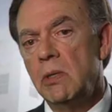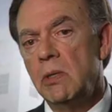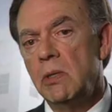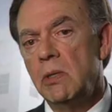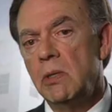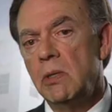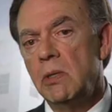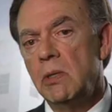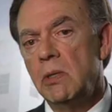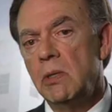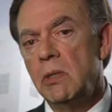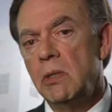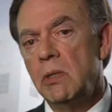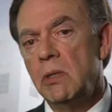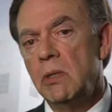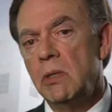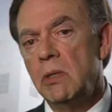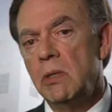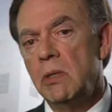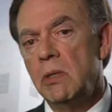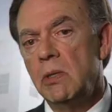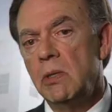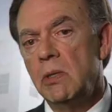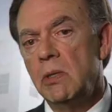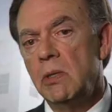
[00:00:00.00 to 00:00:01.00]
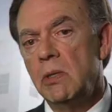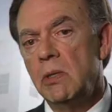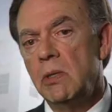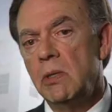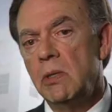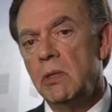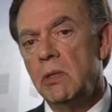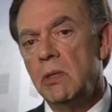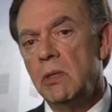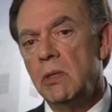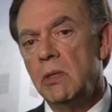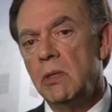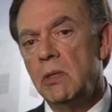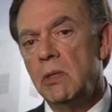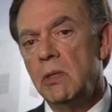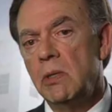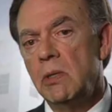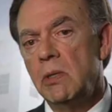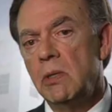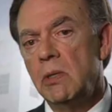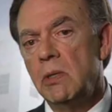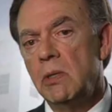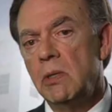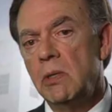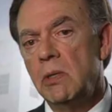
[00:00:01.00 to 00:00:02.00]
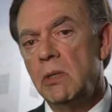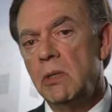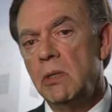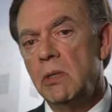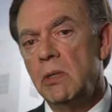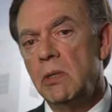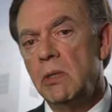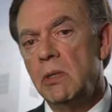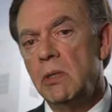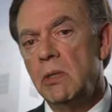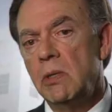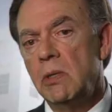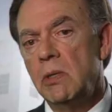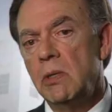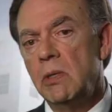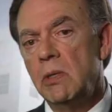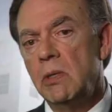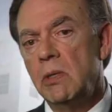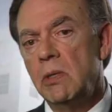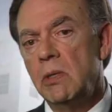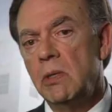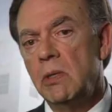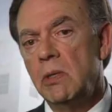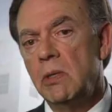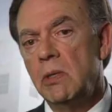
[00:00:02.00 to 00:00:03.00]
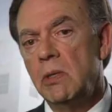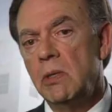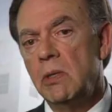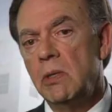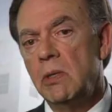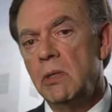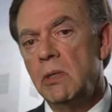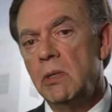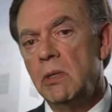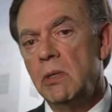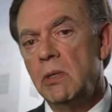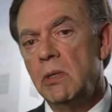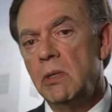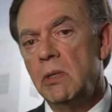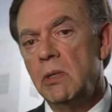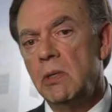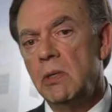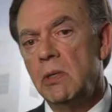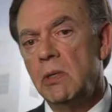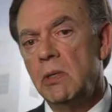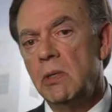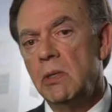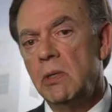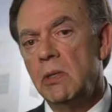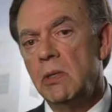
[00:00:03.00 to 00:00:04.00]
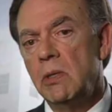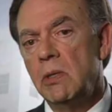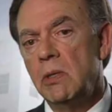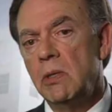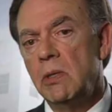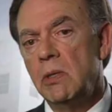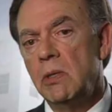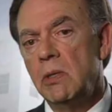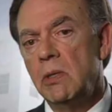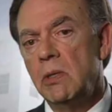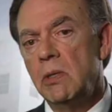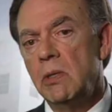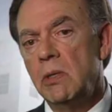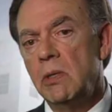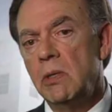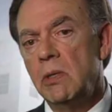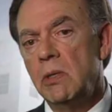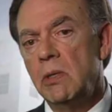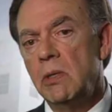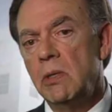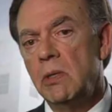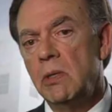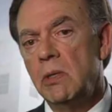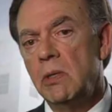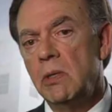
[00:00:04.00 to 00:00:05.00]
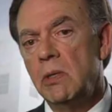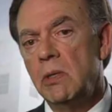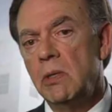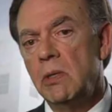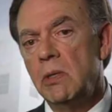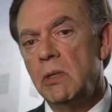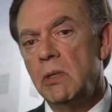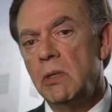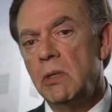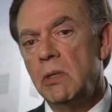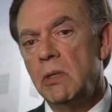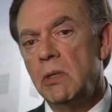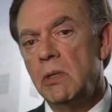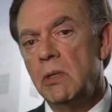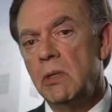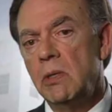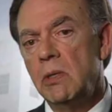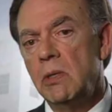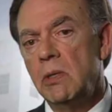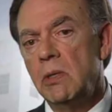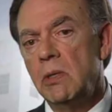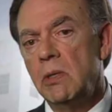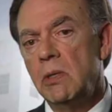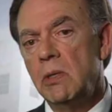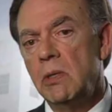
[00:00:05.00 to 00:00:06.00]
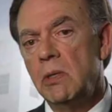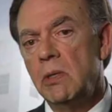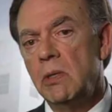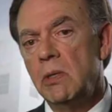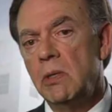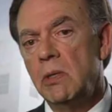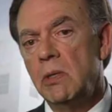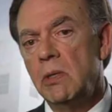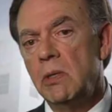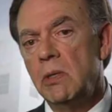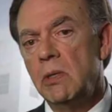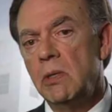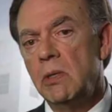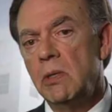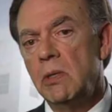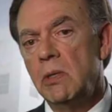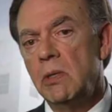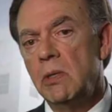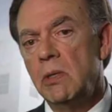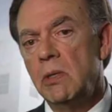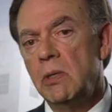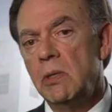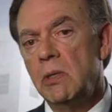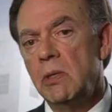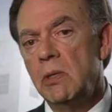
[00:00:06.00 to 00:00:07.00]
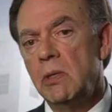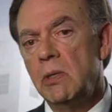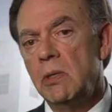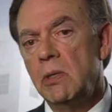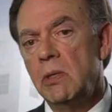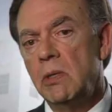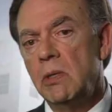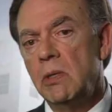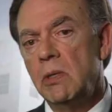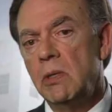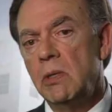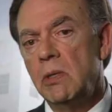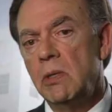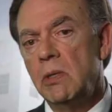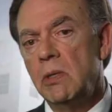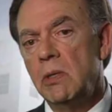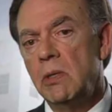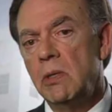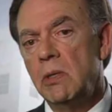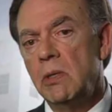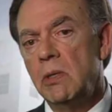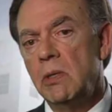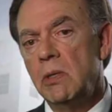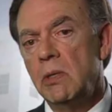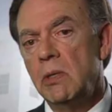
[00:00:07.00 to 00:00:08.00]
The face doesn't move, so there is nothing to read.